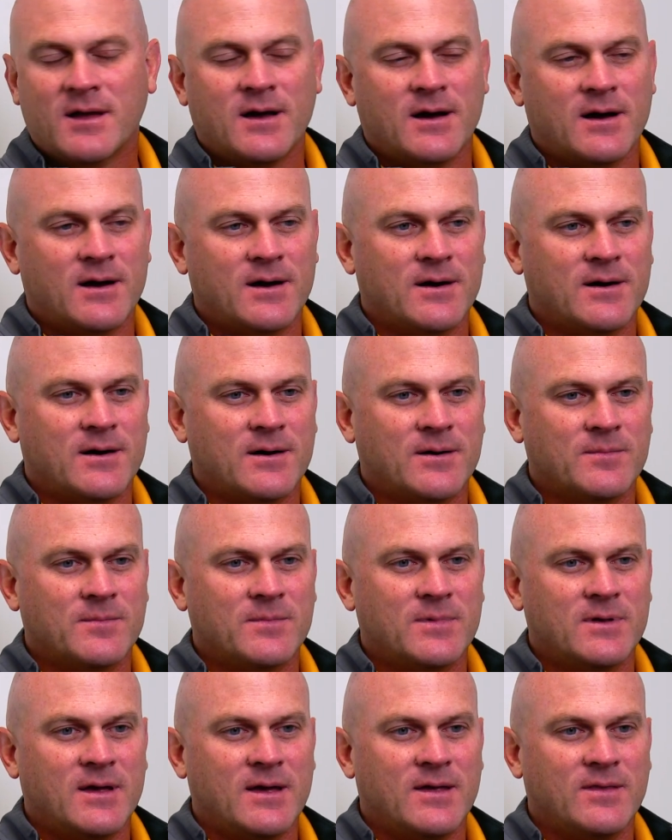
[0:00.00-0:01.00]

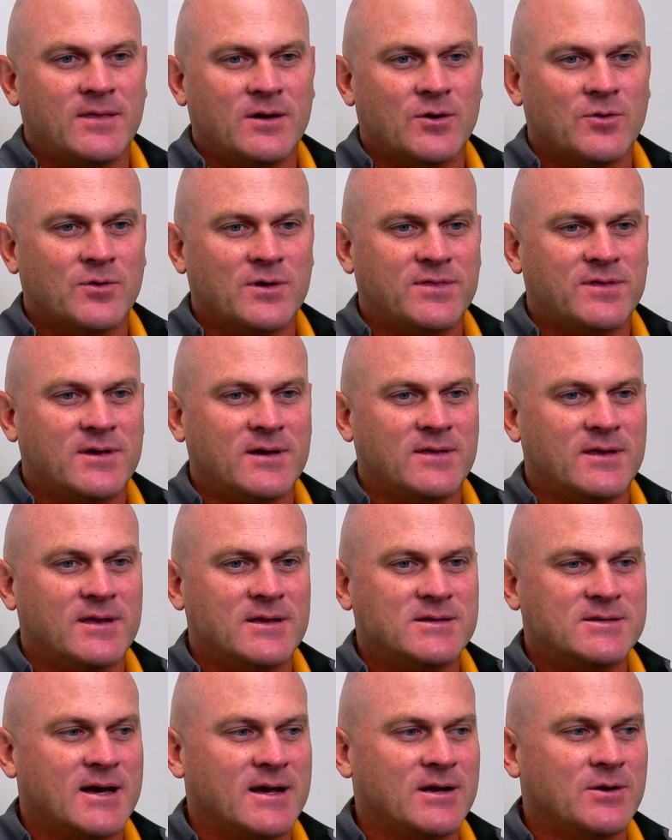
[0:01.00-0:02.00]
And the only thing that
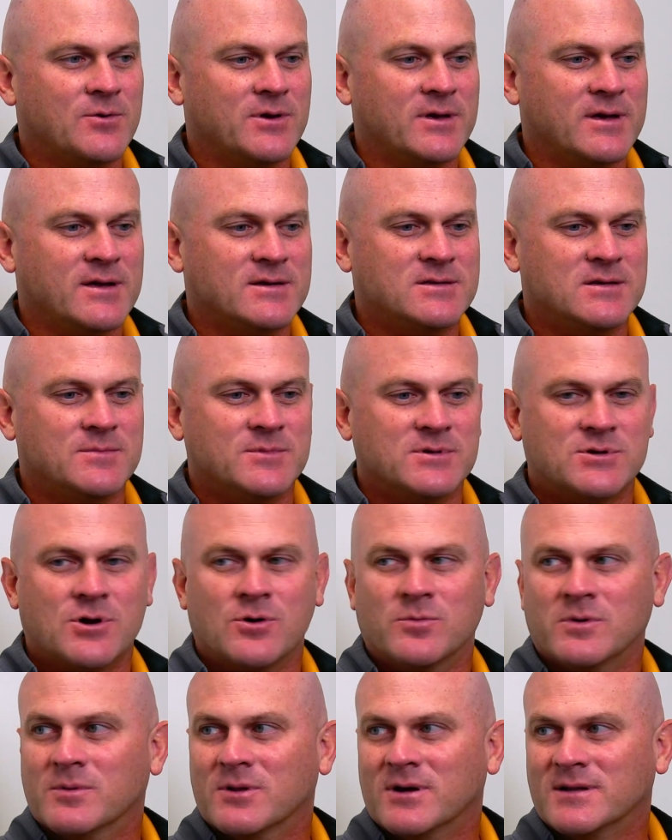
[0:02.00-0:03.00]
he's got going against him is
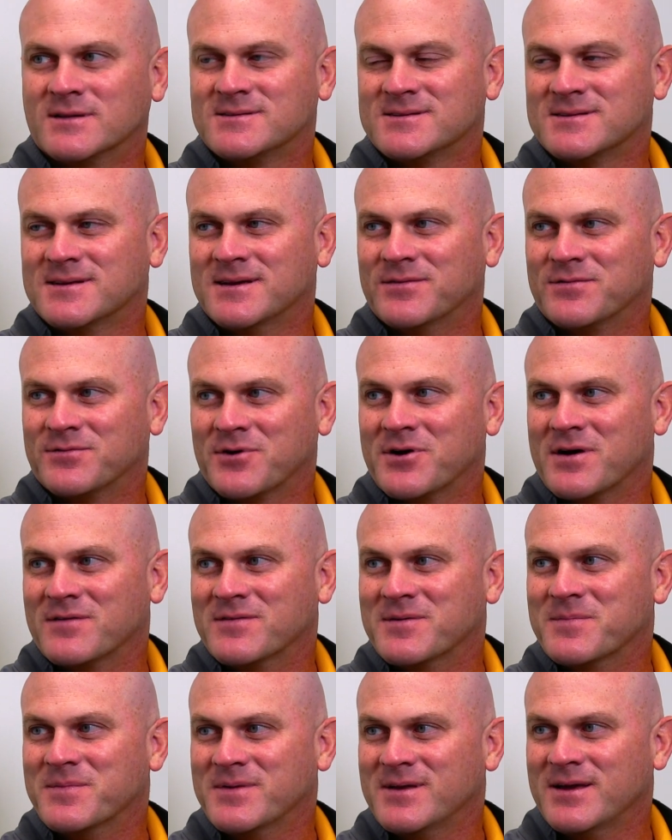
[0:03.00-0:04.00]
Kobe Blunt's in front of
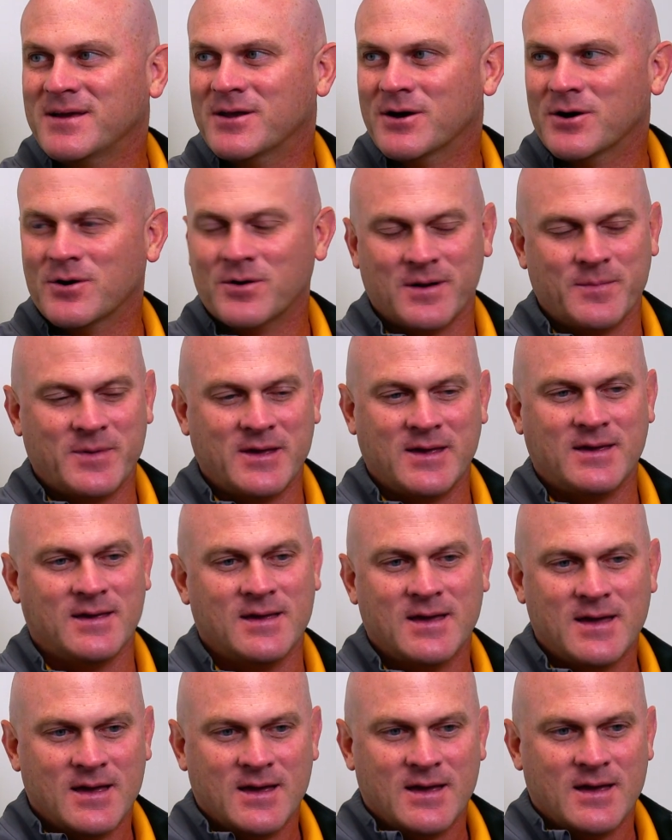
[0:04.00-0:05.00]
him. You know, I
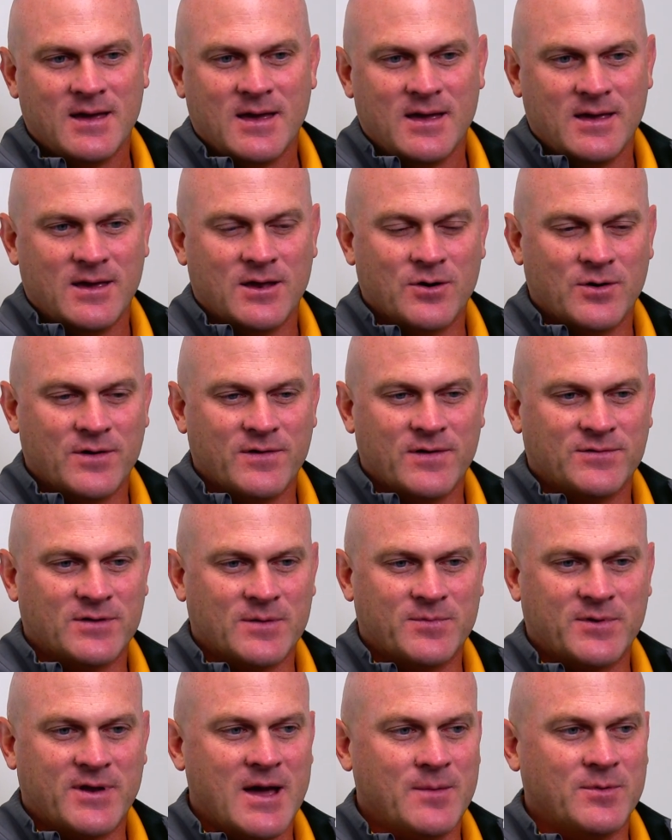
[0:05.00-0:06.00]
mean, you know, if
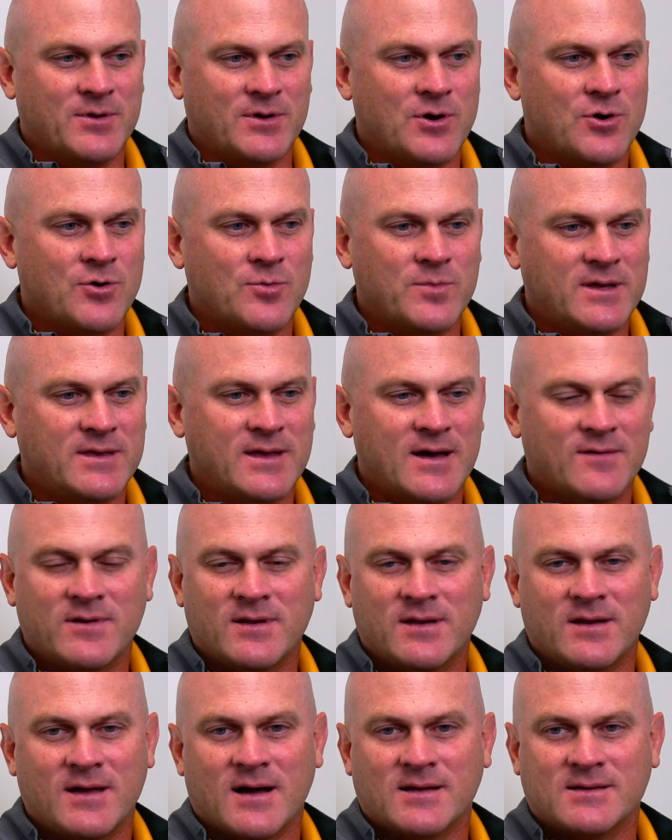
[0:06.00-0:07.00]
something happened to Colby, Devin
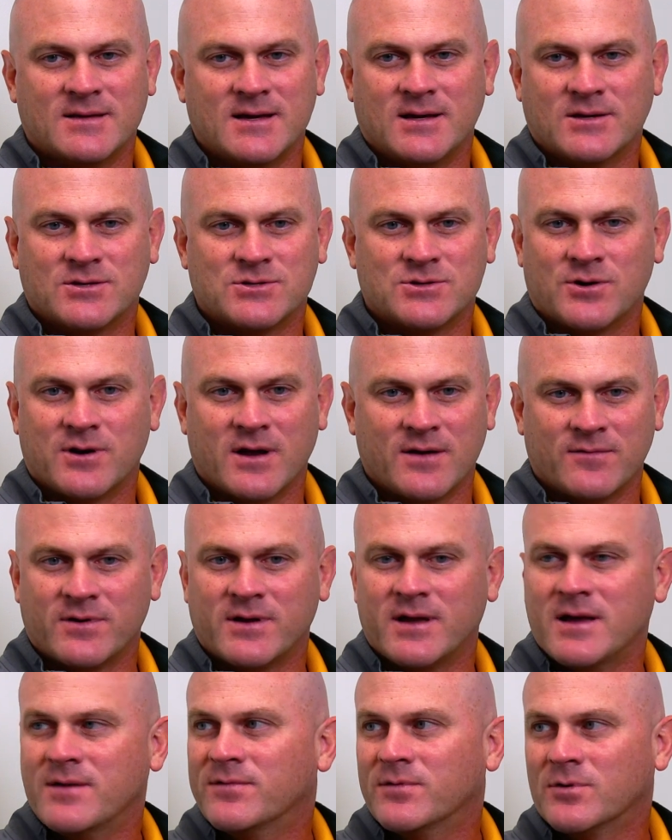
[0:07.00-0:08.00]
and Deontay could start
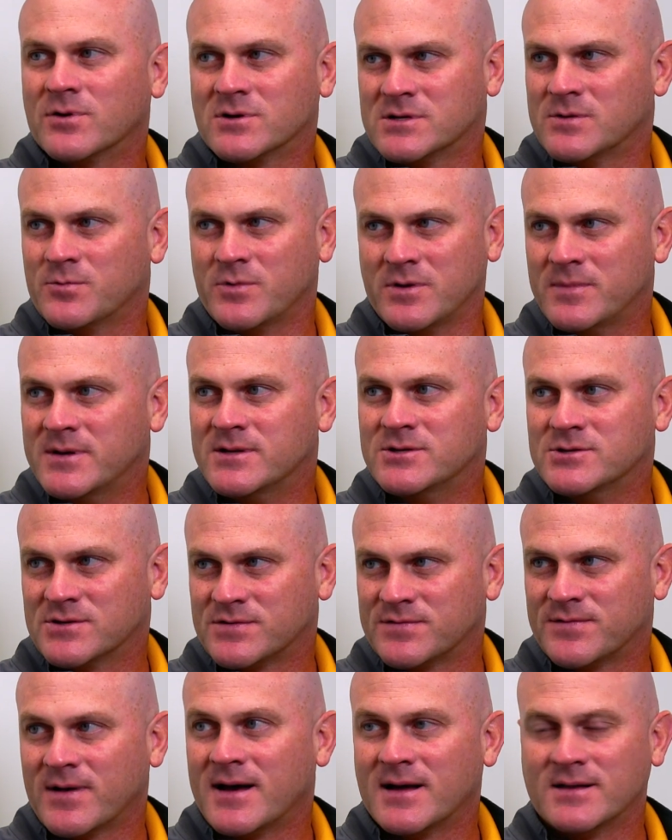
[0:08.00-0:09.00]
every game for us and we'd be
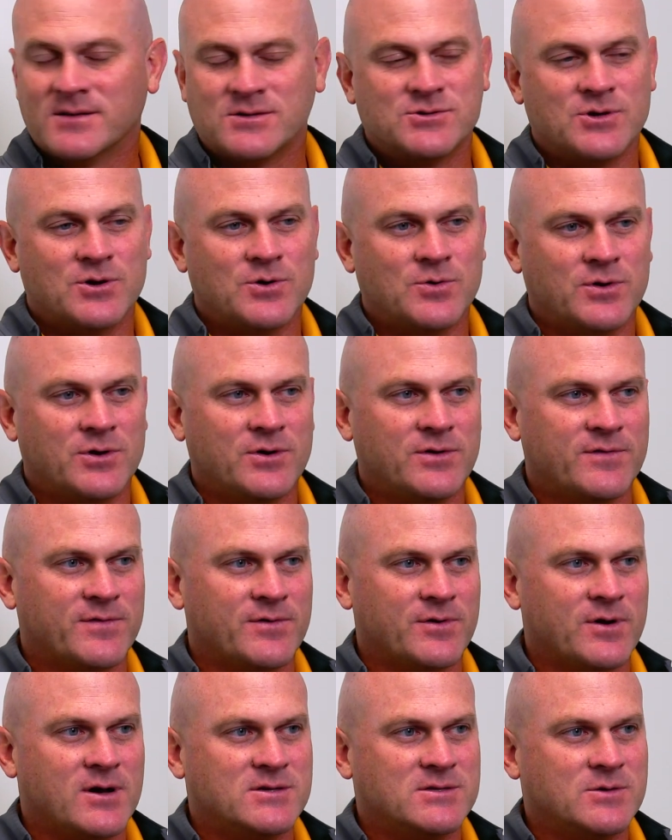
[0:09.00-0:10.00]
just fine. Yeah. So good
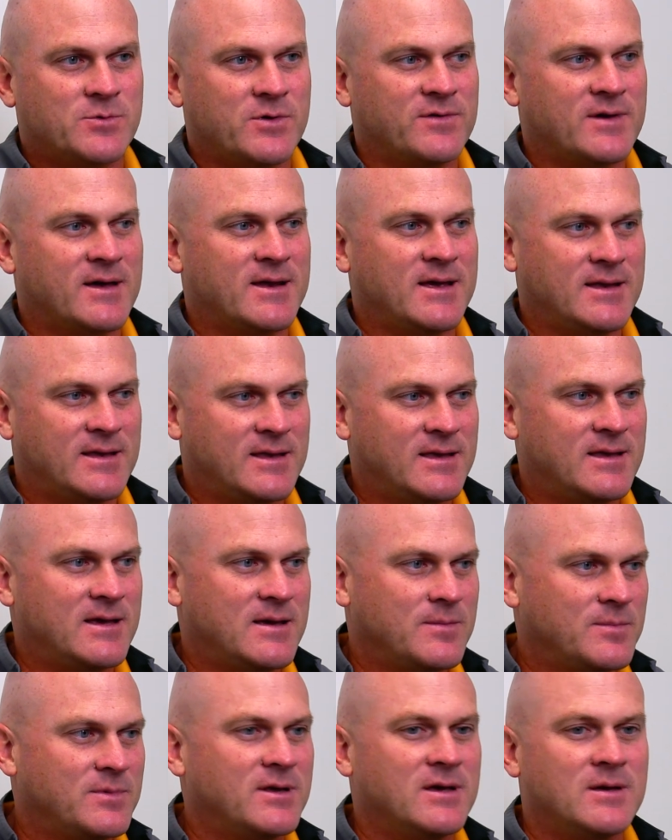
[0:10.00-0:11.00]
for us that we've got a
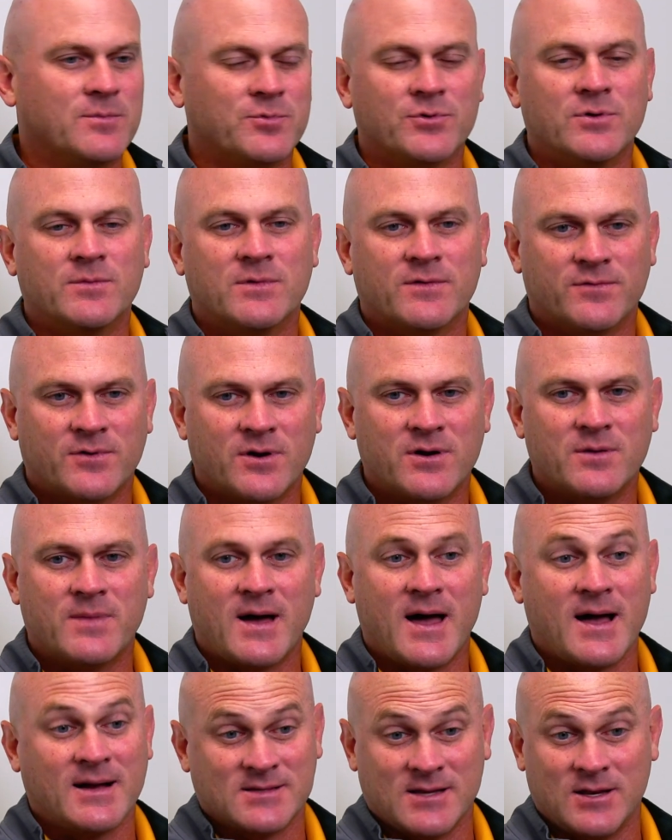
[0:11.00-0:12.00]
deep, deep room of running
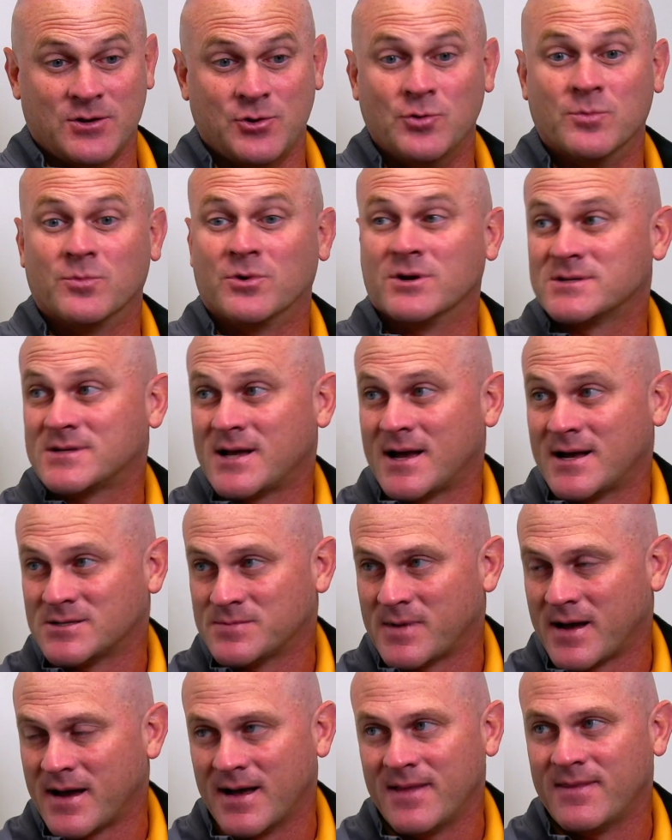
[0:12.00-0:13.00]
backs and numerous guys
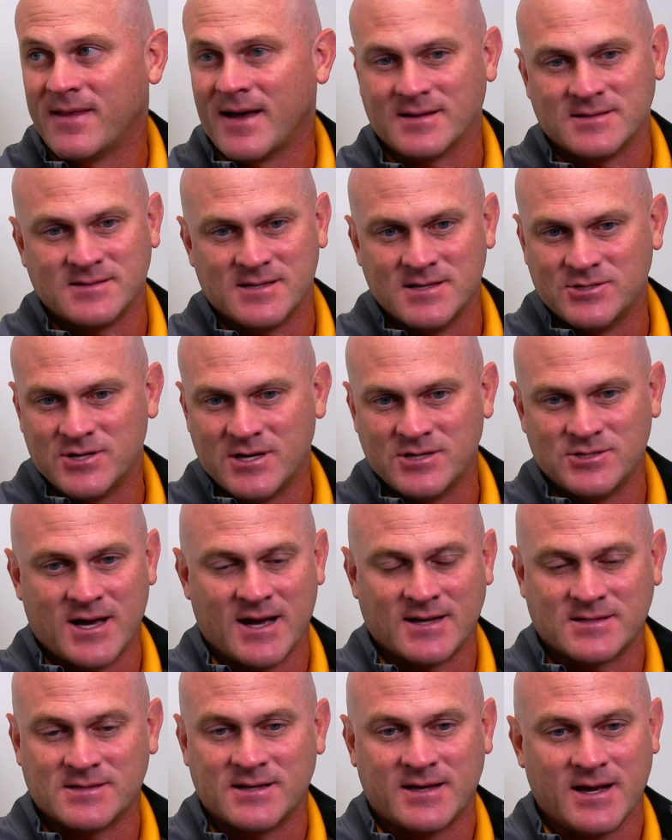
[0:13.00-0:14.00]
behind that. C.J. Yeah.
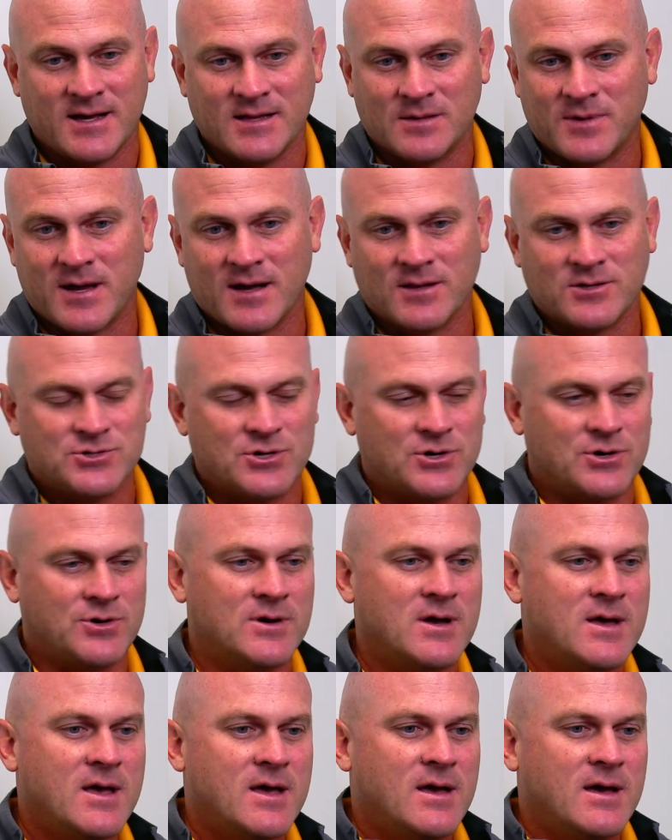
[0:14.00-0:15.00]
Jackson, Caleb
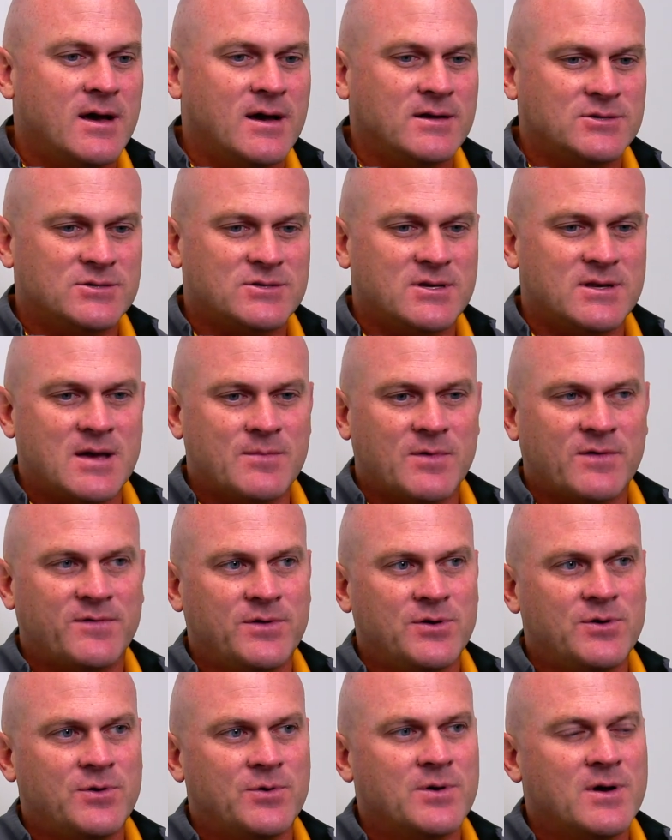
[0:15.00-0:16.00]
Galashaw, just to name a
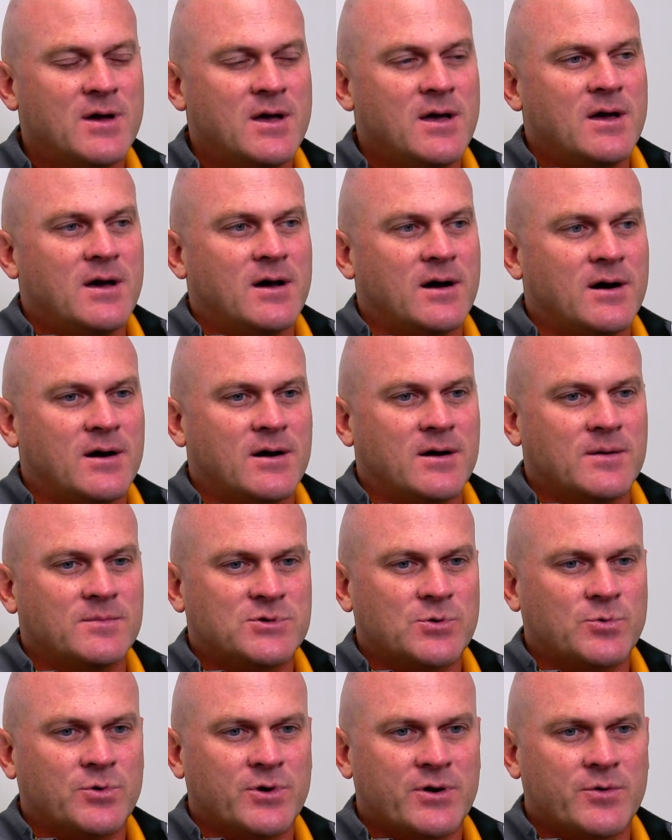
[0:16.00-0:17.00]
few. So
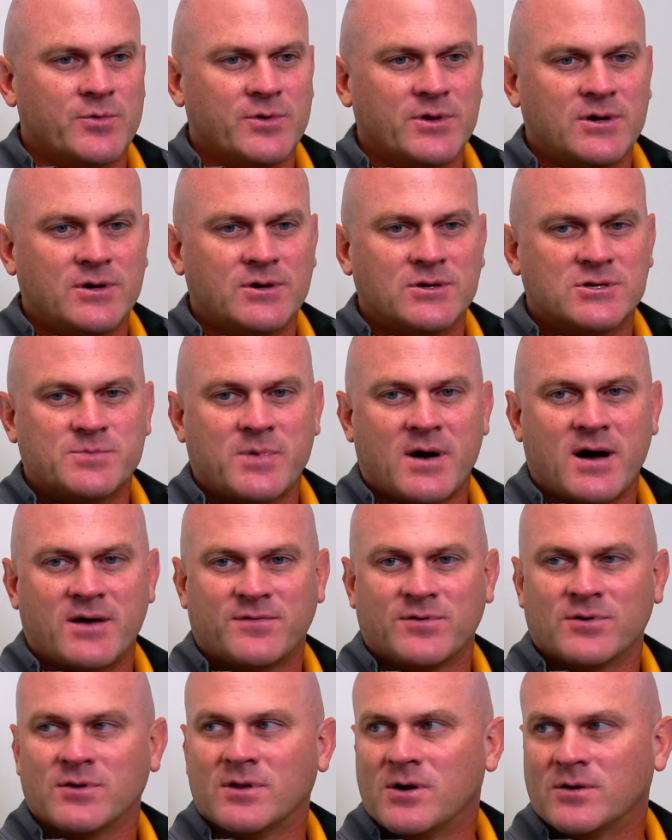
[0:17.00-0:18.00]
we're in a really good
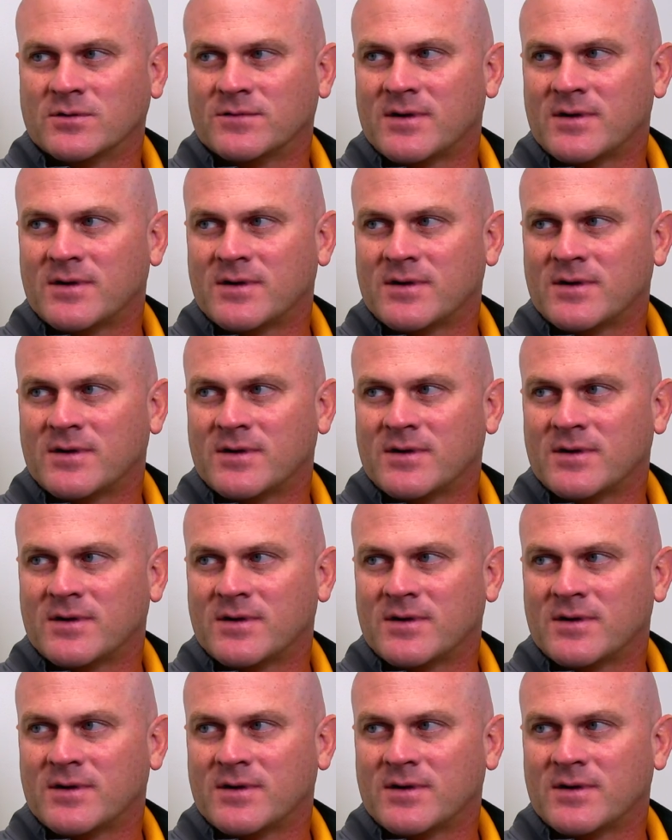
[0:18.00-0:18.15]
spot for a long